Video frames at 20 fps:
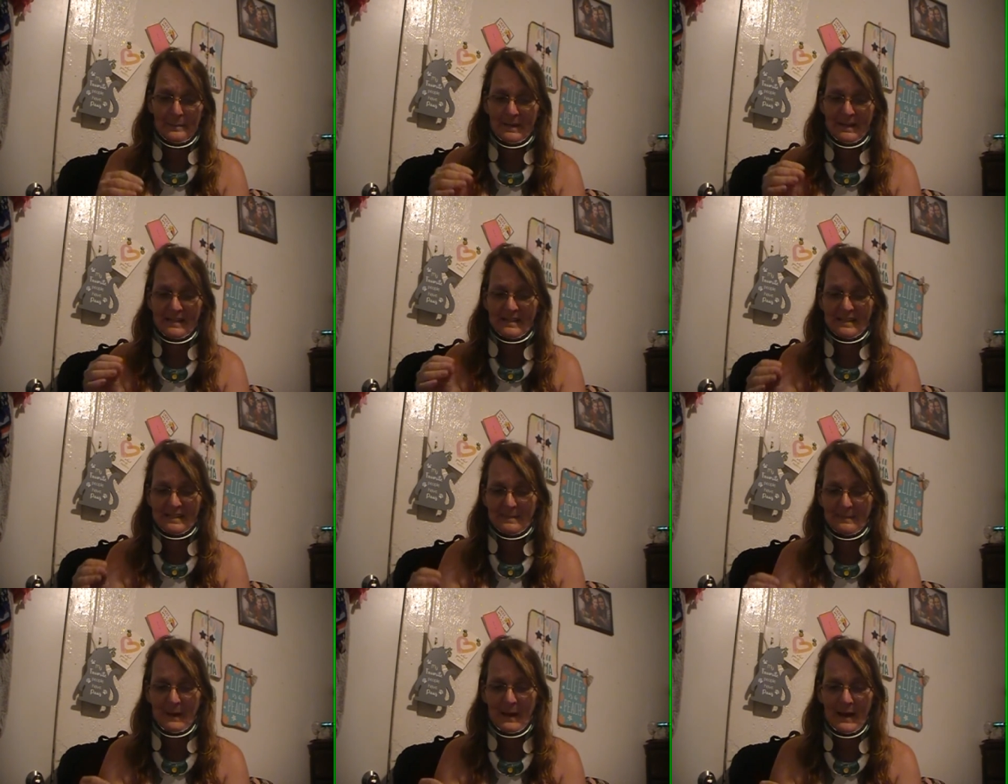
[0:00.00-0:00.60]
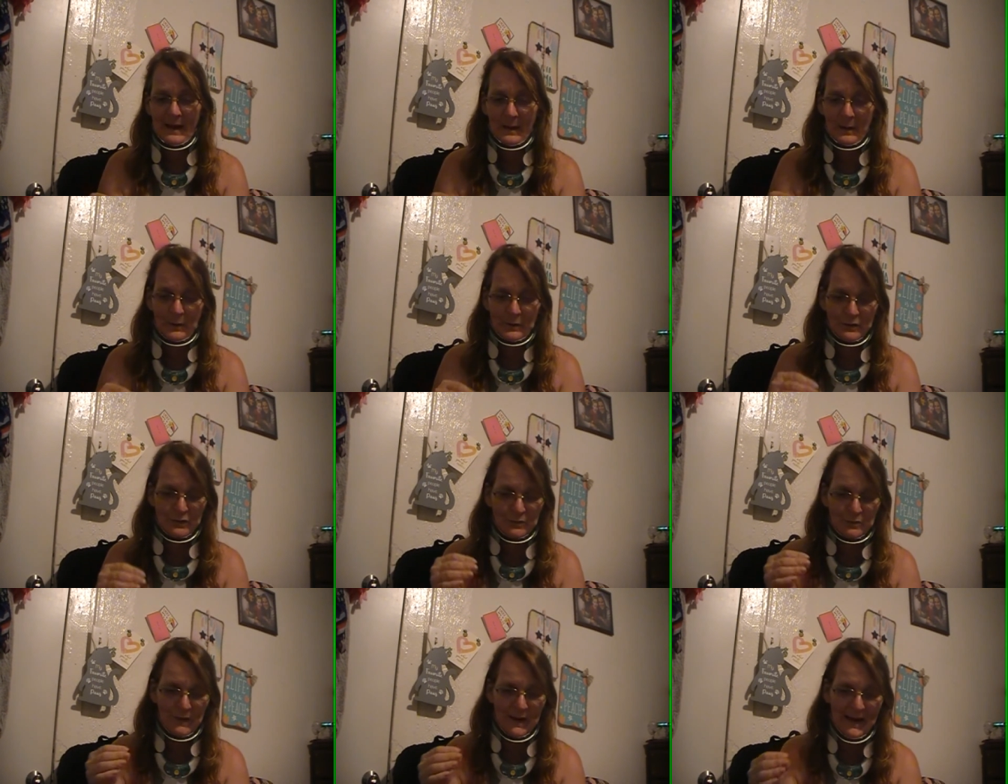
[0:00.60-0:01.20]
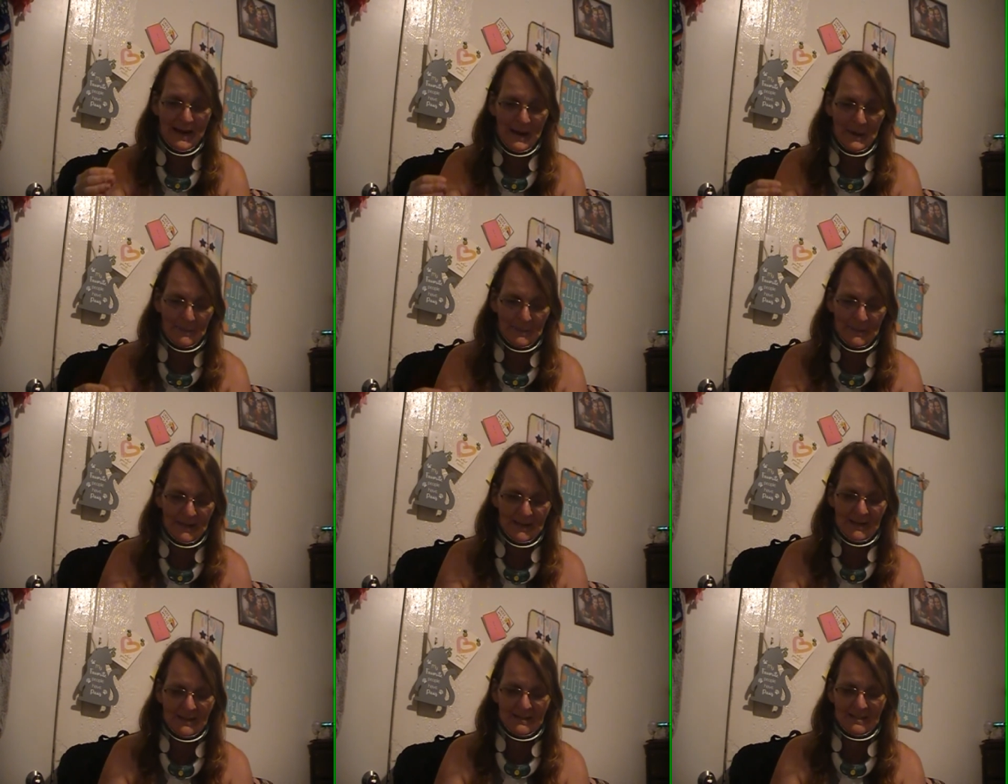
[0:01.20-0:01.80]
big smiles,
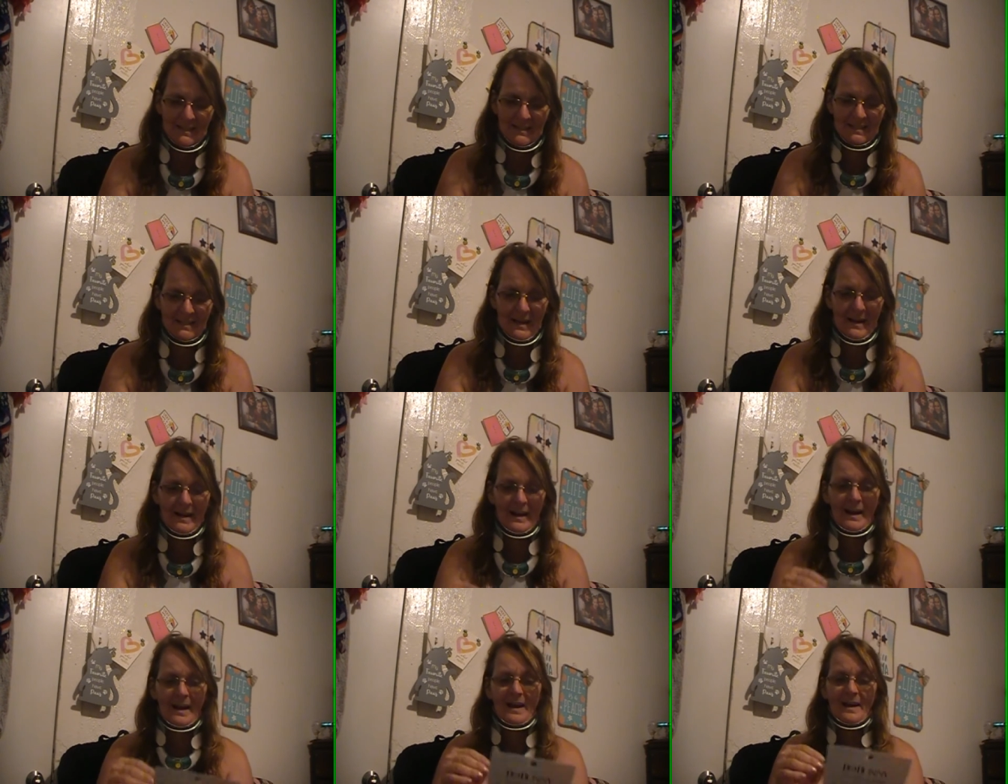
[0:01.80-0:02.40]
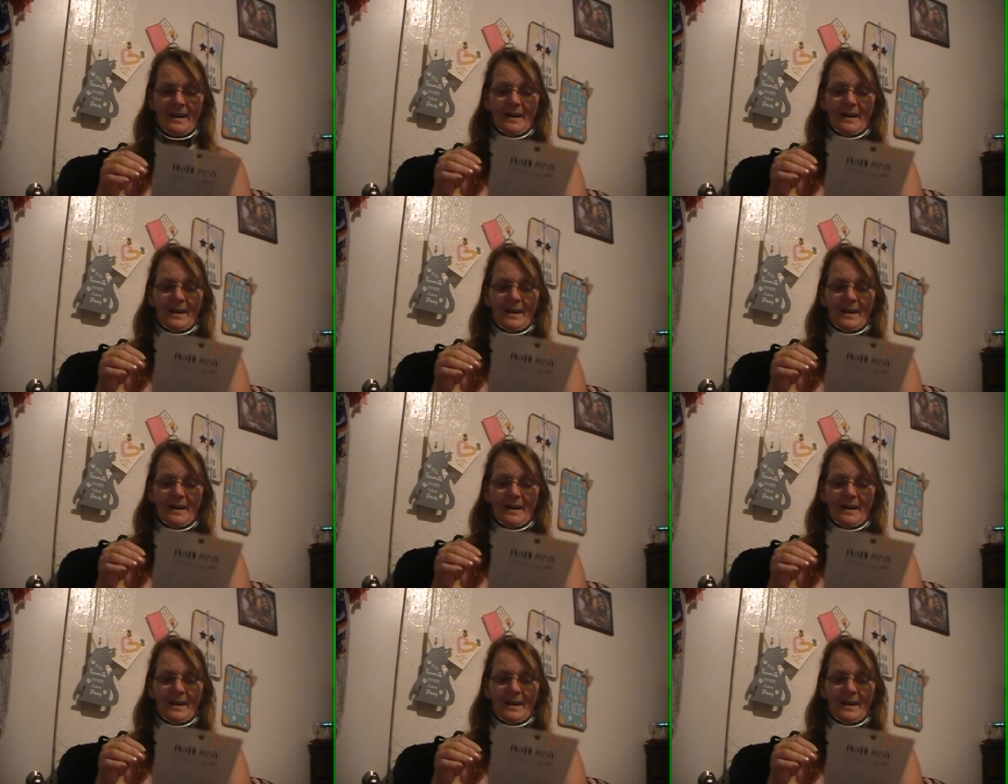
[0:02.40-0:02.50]
wrappings, it's got